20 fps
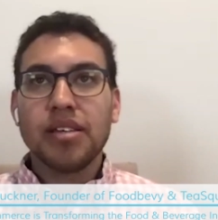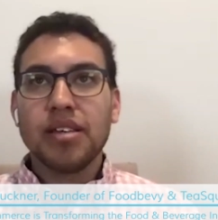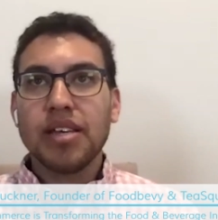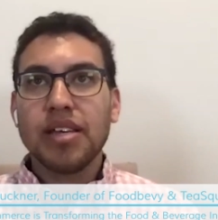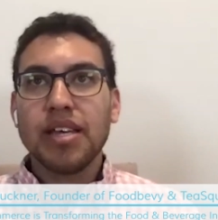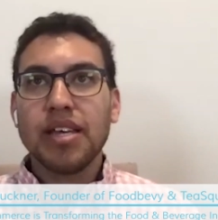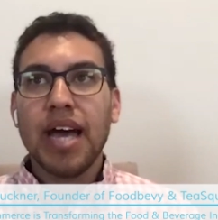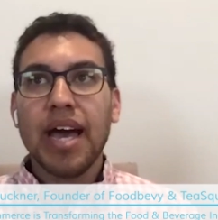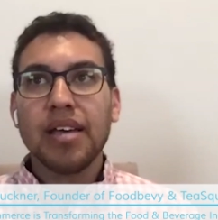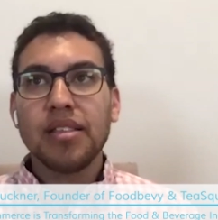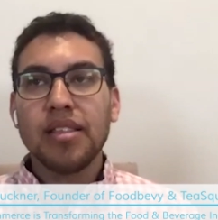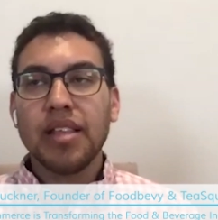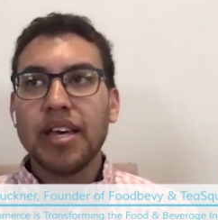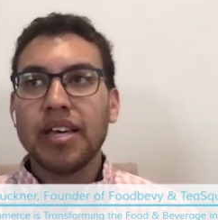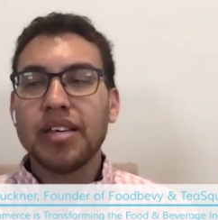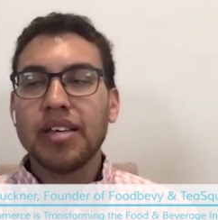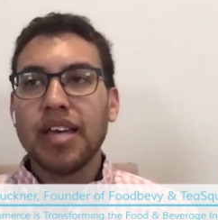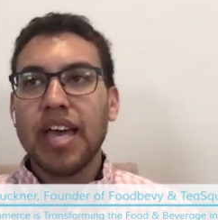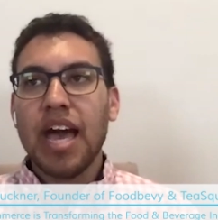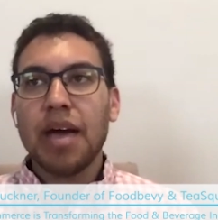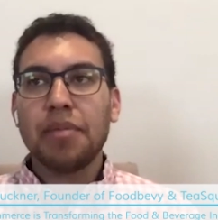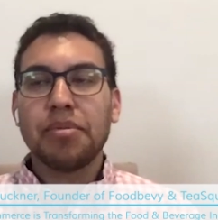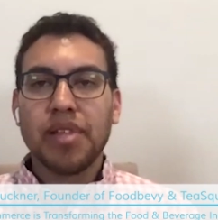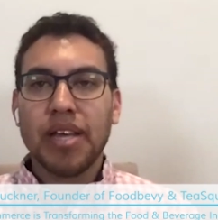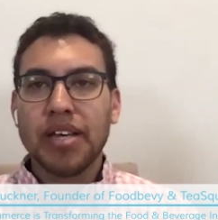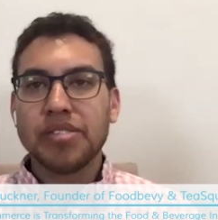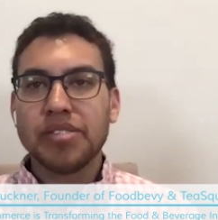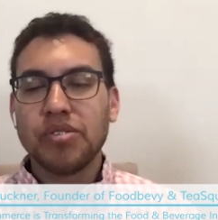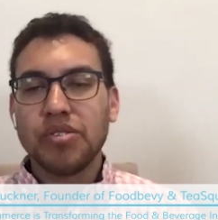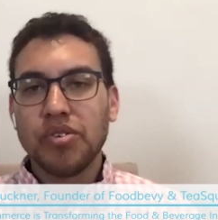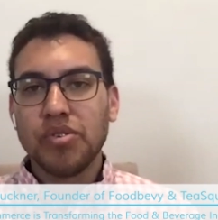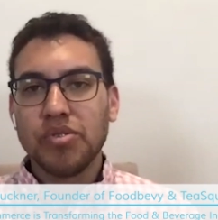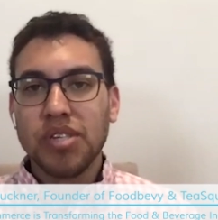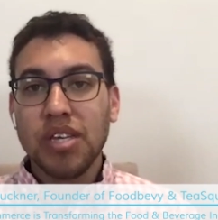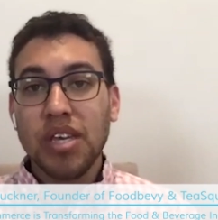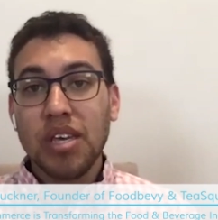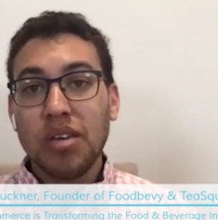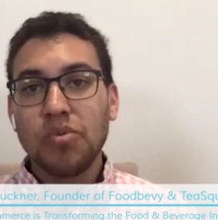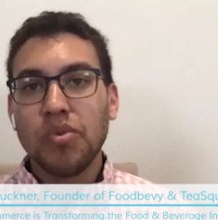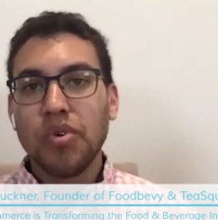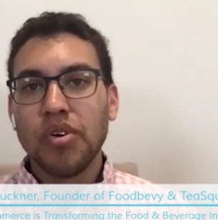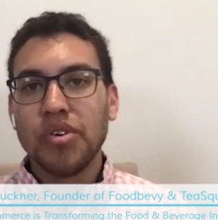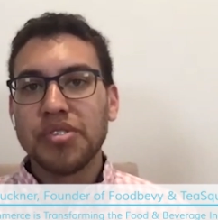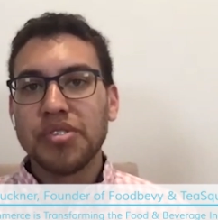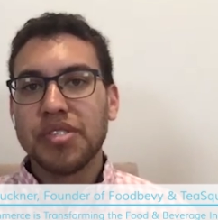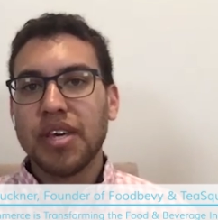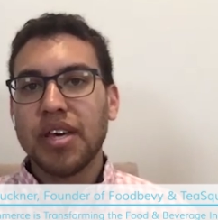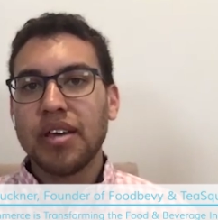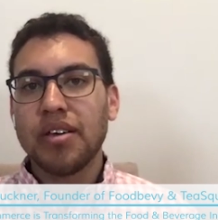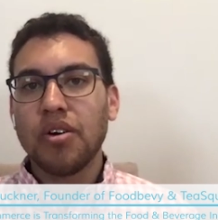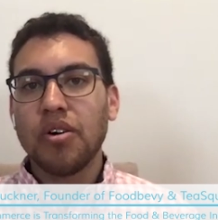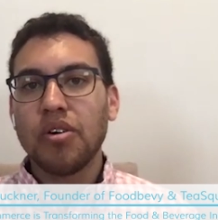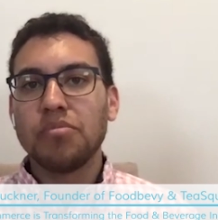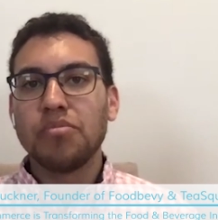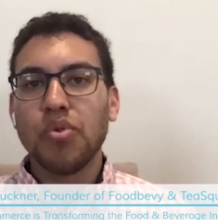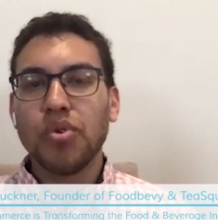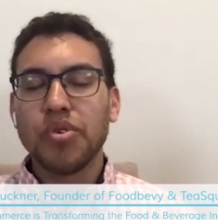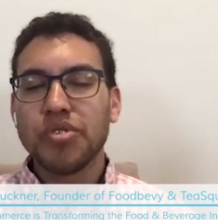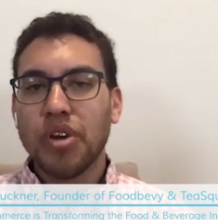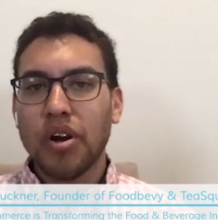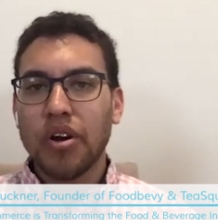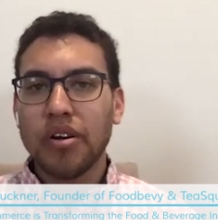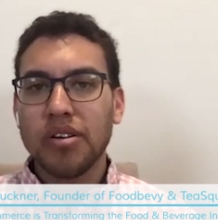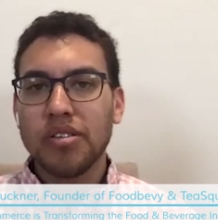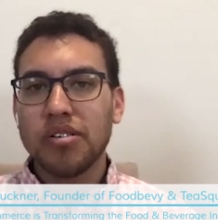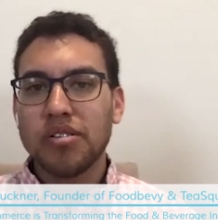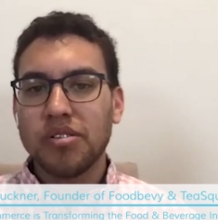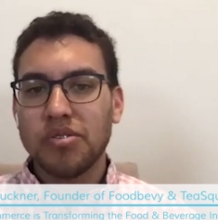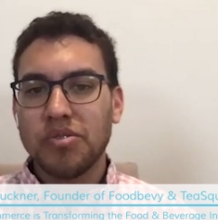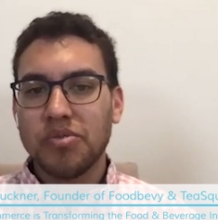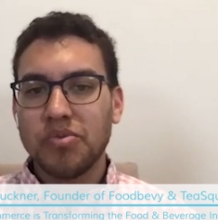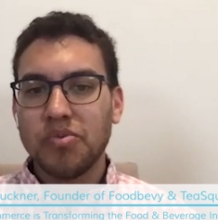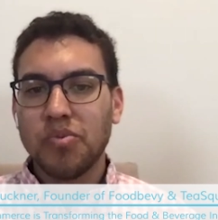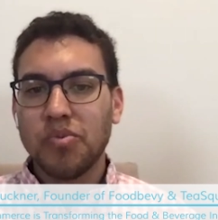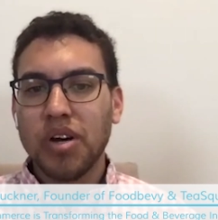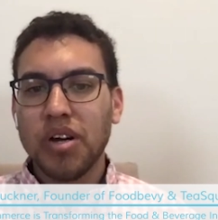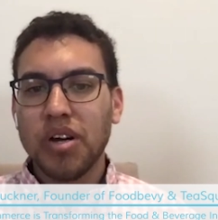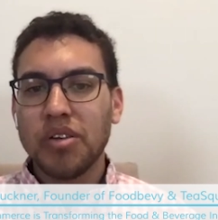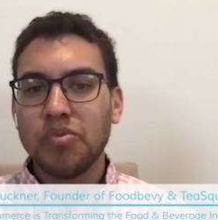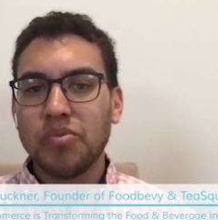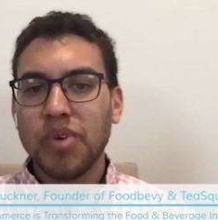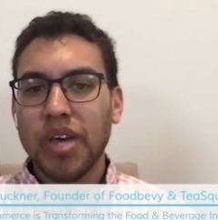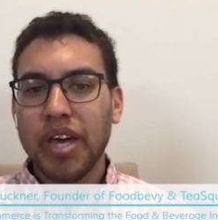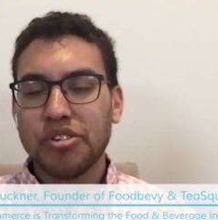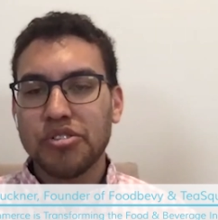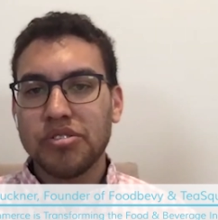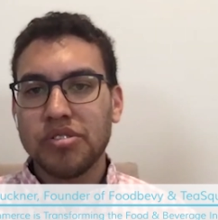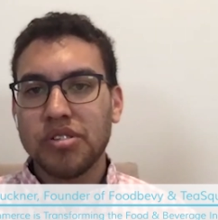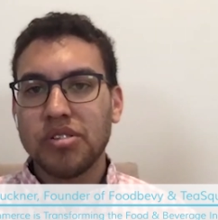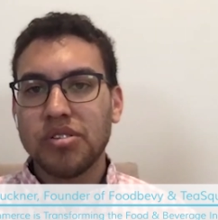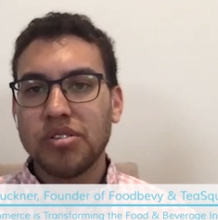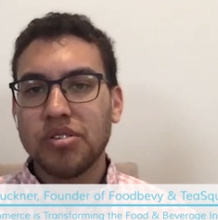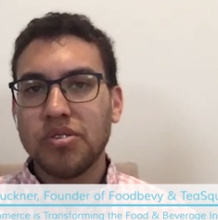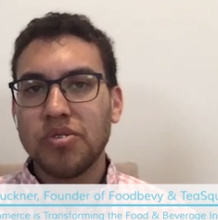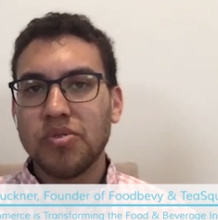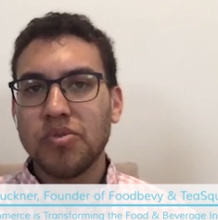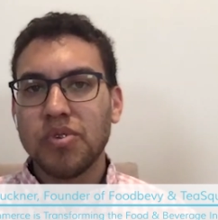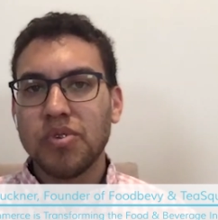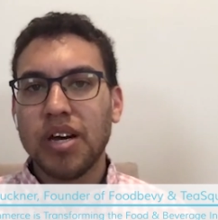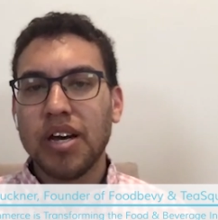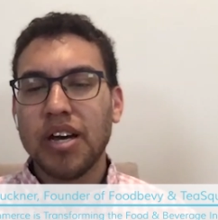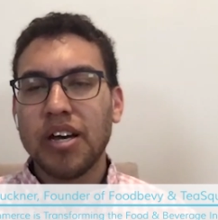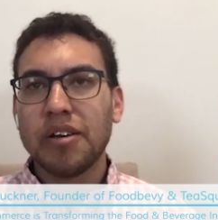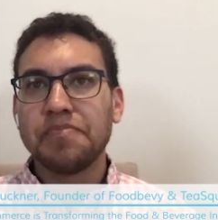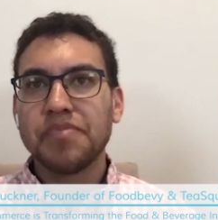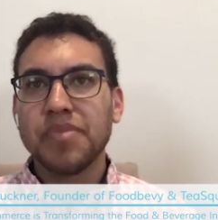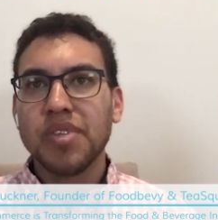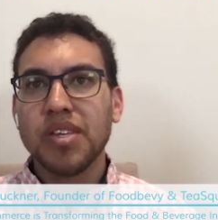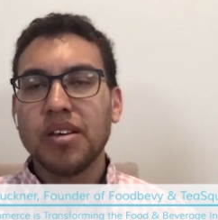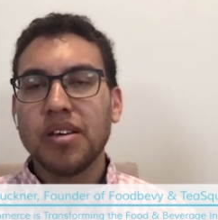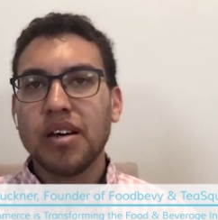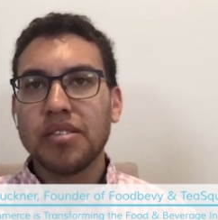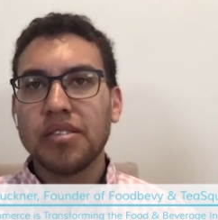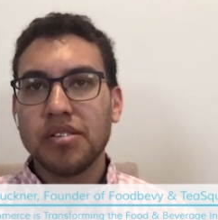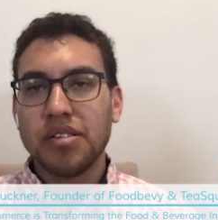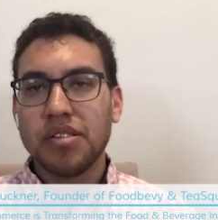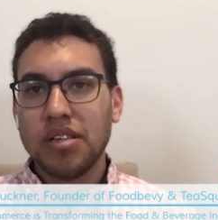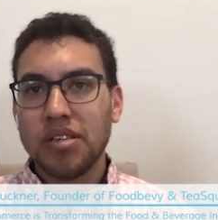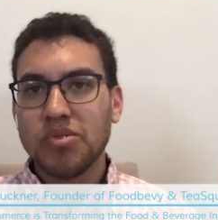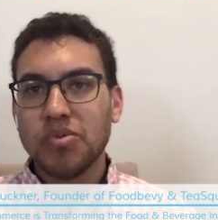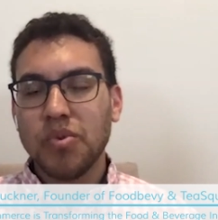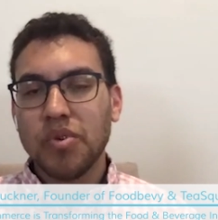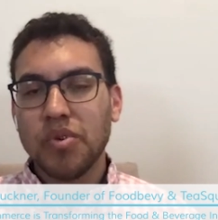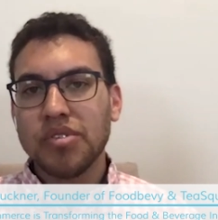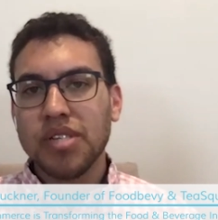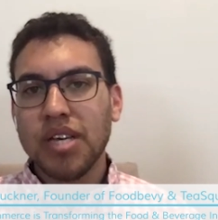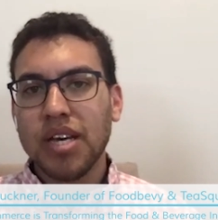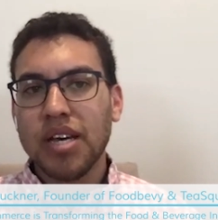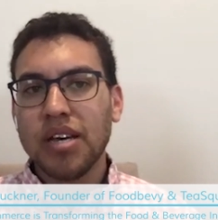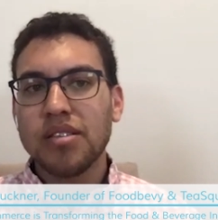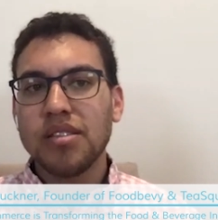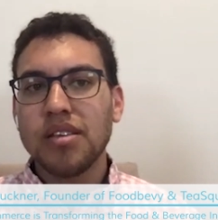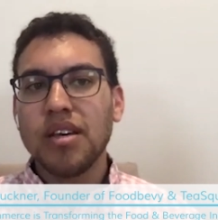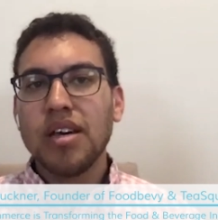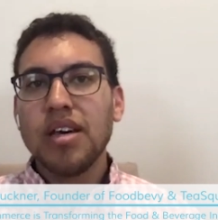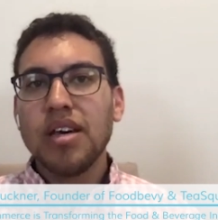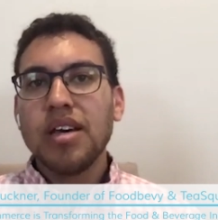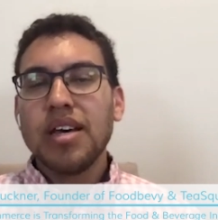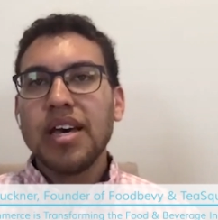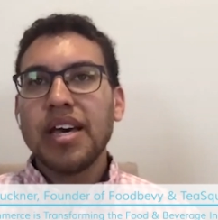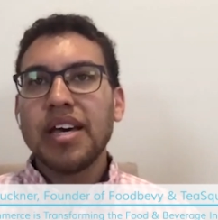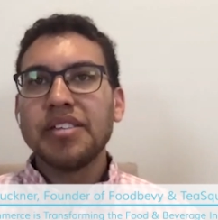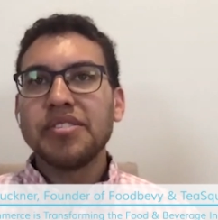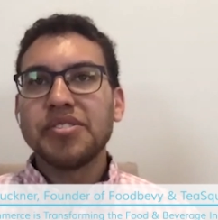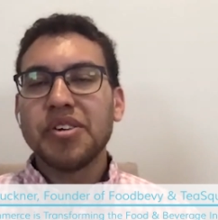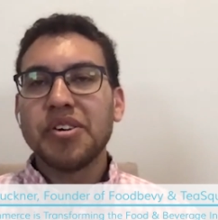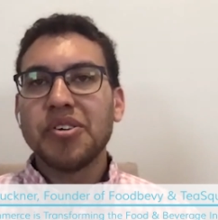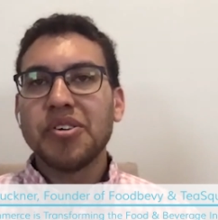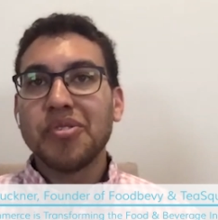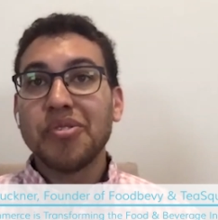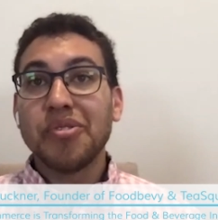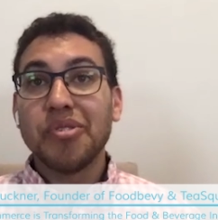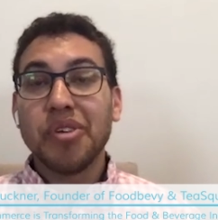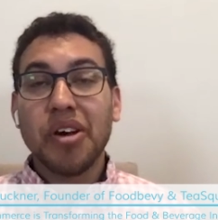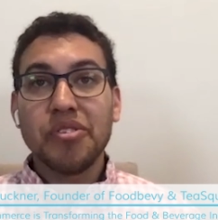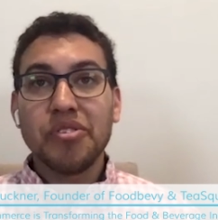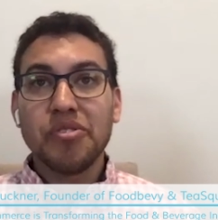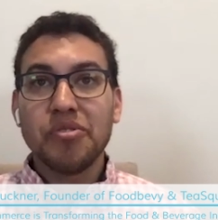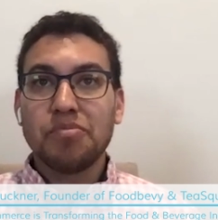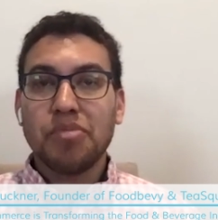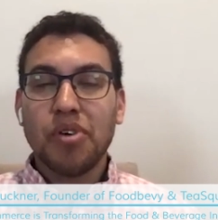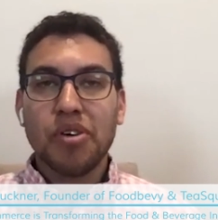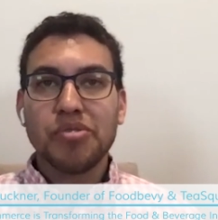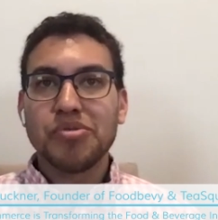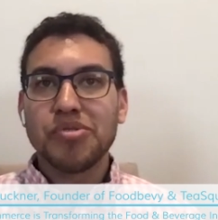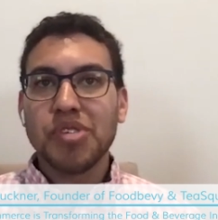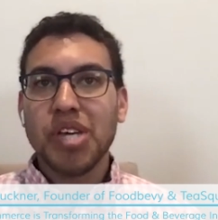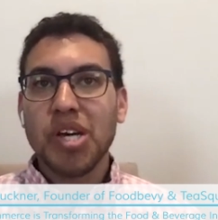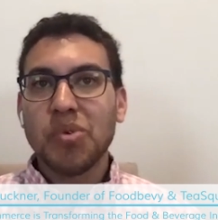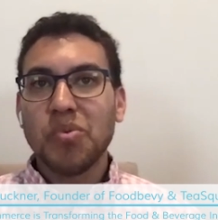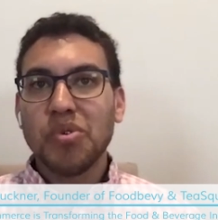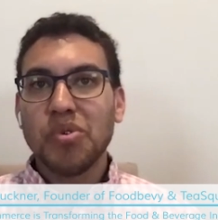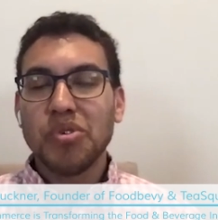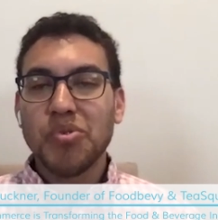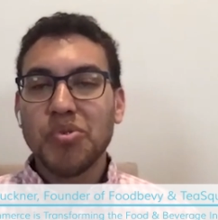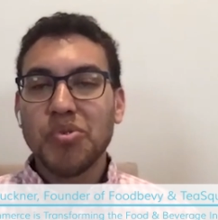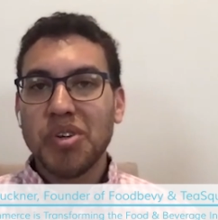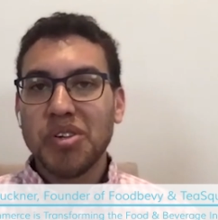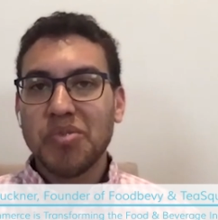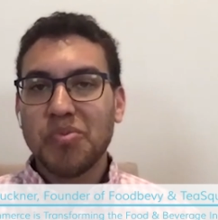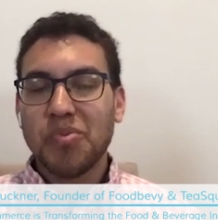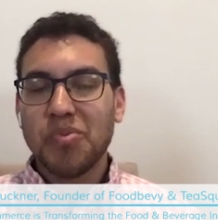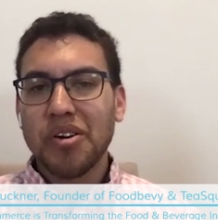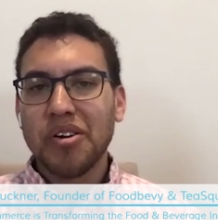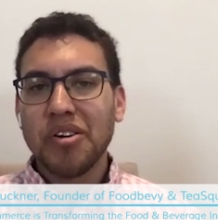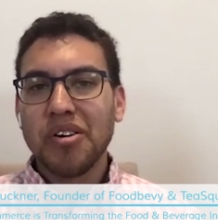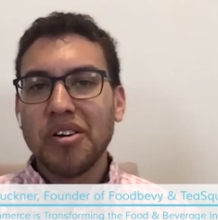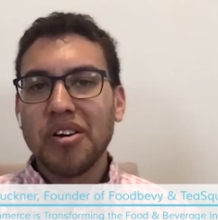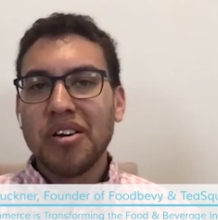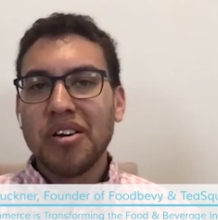highlight and capitalize on those keywords that are more targeted to what we actually do on the TeaSquares side. And so there are other partners that I worked with where